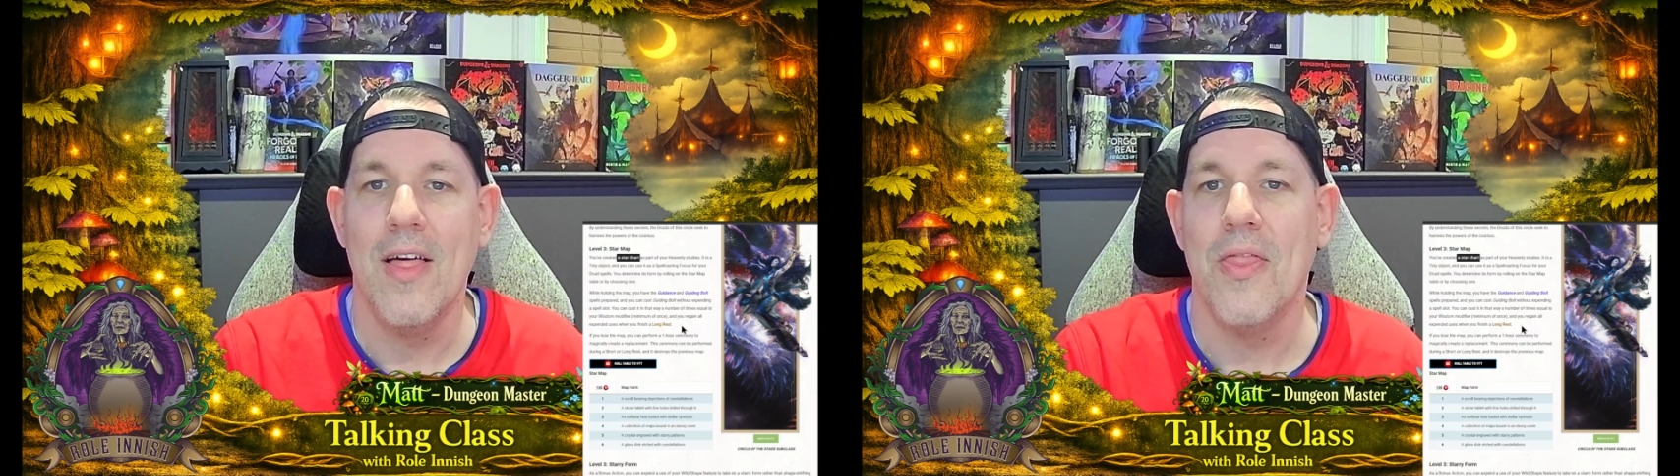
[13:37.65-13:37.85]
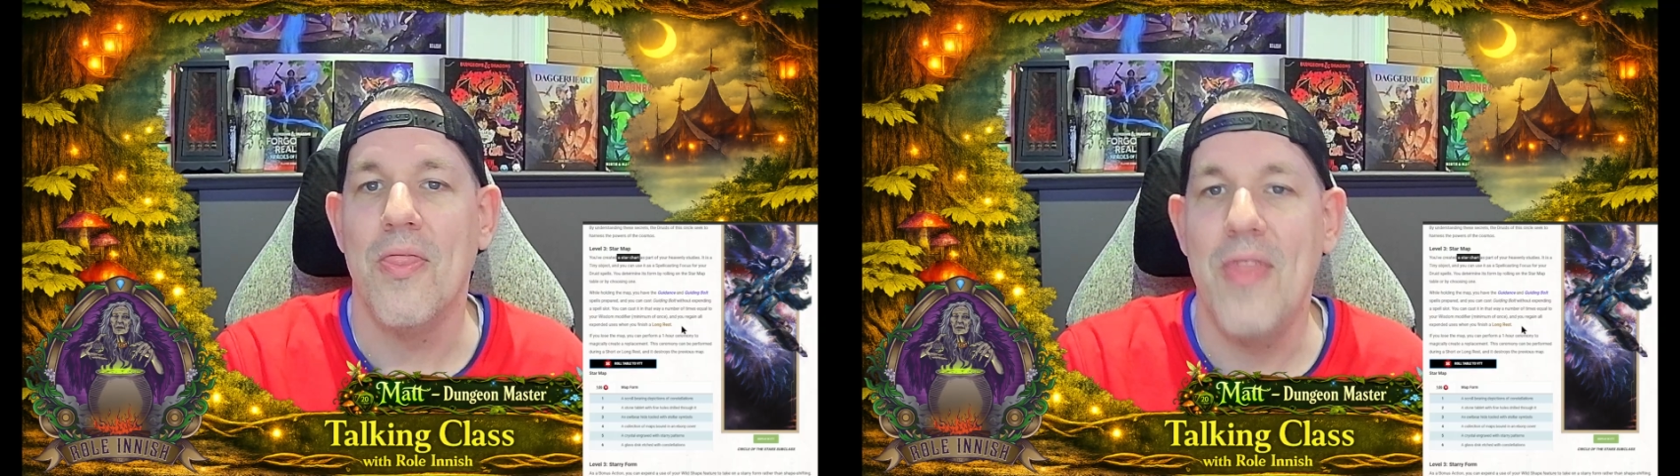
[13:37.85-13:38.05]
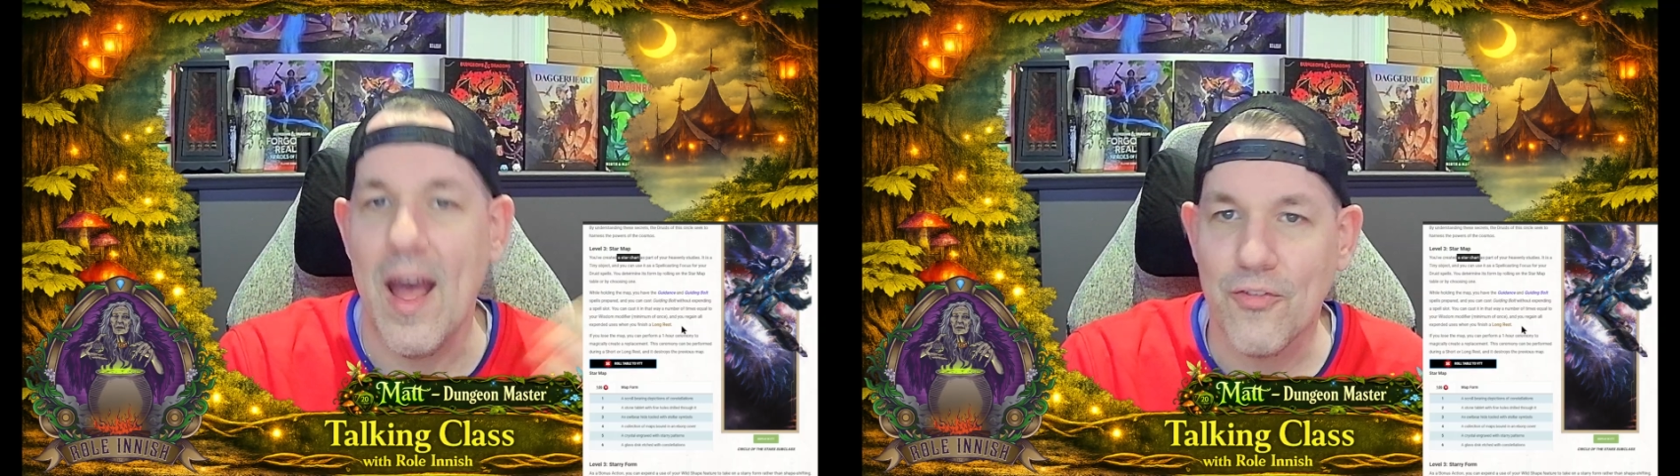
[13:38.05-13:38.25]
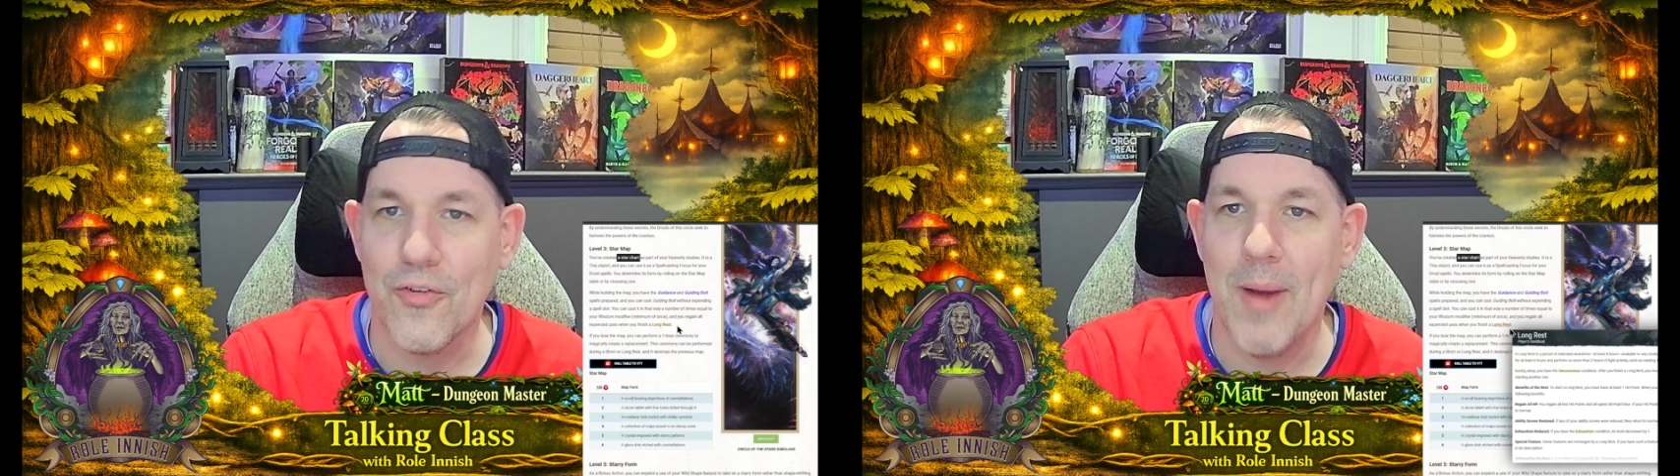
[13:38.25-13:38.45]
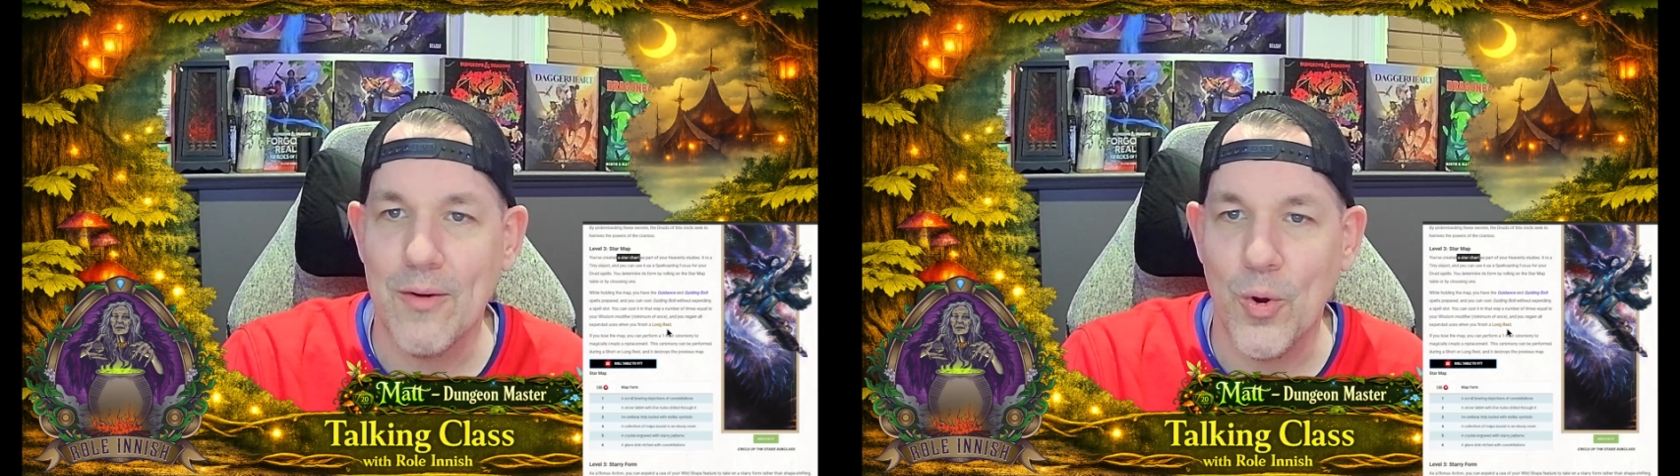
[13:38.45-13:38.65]
That's for
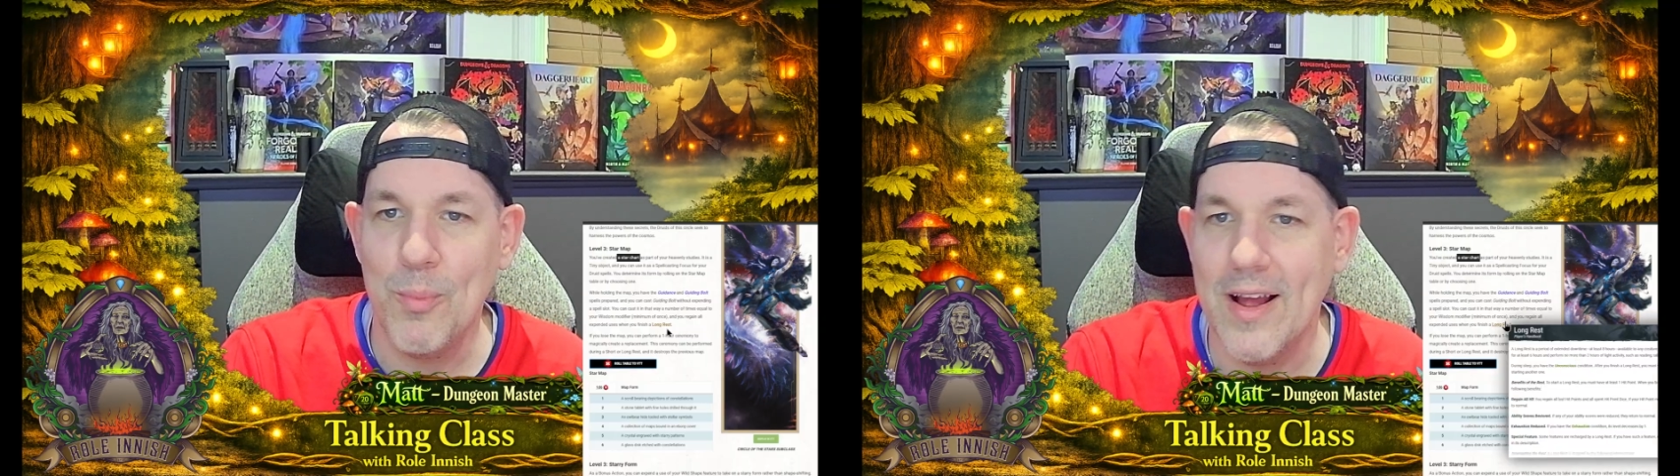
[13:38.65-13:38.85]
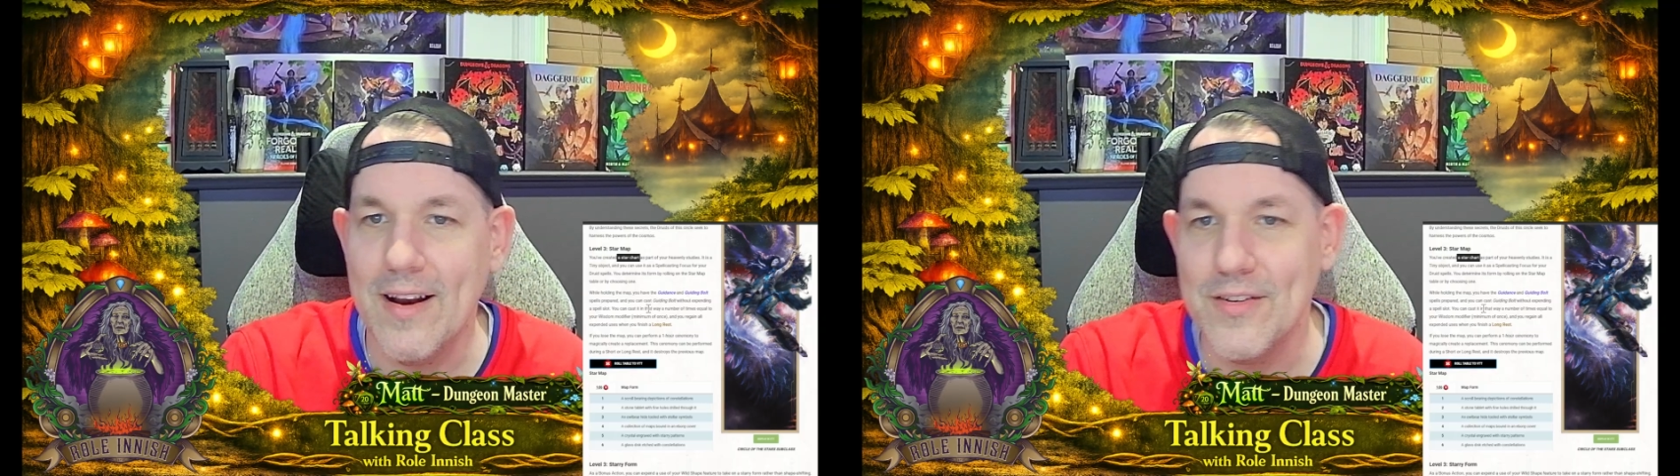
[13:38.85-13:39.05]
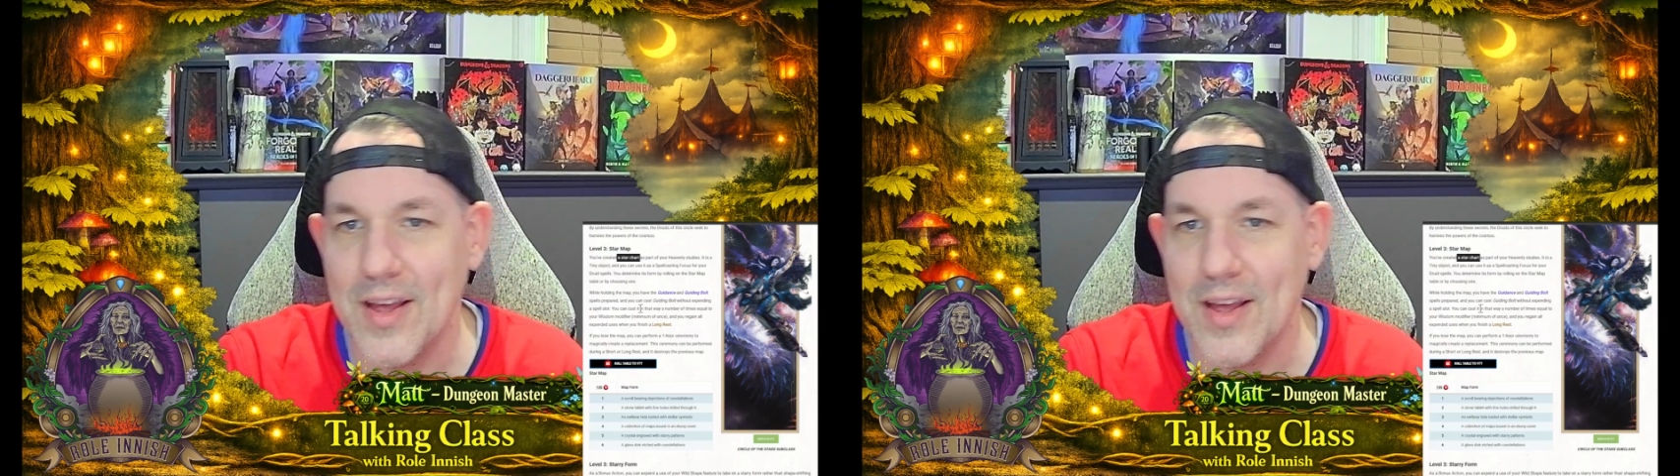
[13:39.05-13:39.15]
my role players.